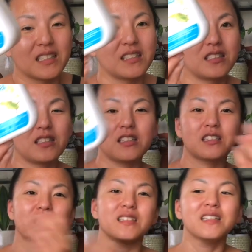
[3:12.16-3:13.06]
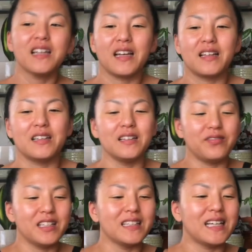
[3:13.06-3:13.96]
the instruction
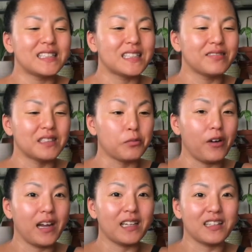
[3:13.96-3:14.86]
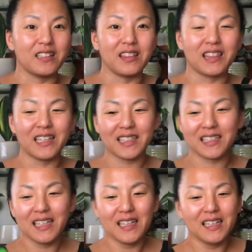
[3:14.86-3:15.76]
and realized it was way too
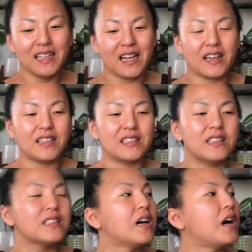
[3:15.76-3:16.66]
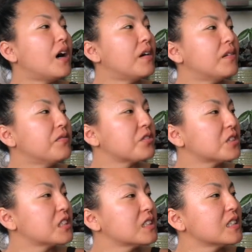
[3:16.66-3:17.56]
thick. And
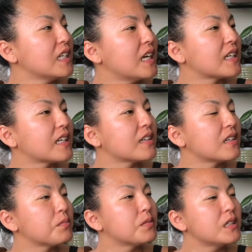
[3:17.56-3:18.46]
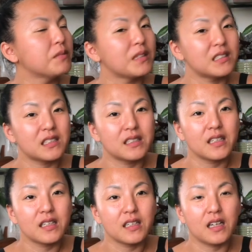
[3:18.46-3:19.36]
unfortunately, I pretty much
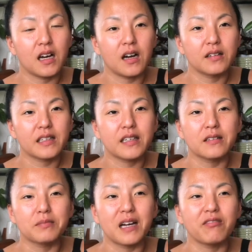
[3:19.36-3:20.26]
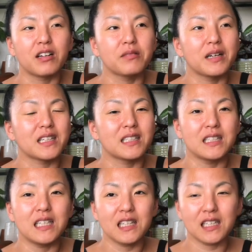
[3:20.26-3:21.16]
killed one of my
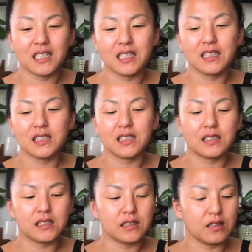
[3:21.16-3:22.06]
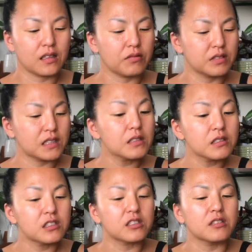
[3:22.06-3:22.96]
Calathea that's like
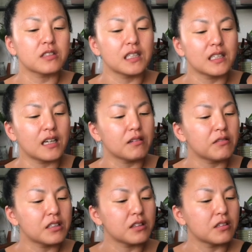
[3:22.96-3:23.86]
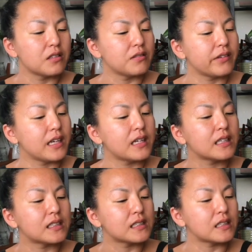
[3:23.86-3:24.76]
still struggling. I don't want to throw away
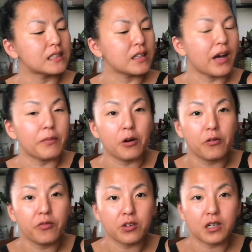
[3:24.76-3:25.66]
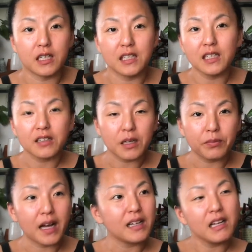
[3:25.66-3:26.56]
because I still have hope for it to
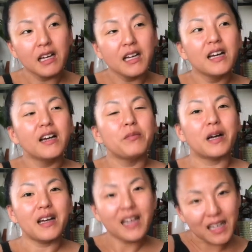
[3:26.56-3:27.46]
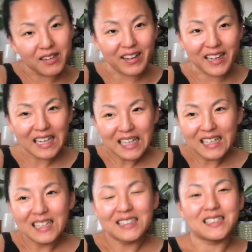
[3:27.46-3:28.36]
come back. But anyway,
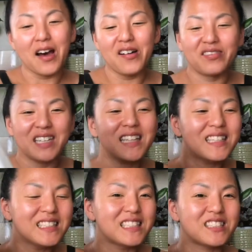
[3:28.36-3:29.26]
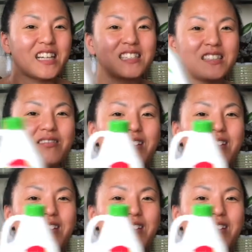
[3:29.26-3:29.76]
so read the instruction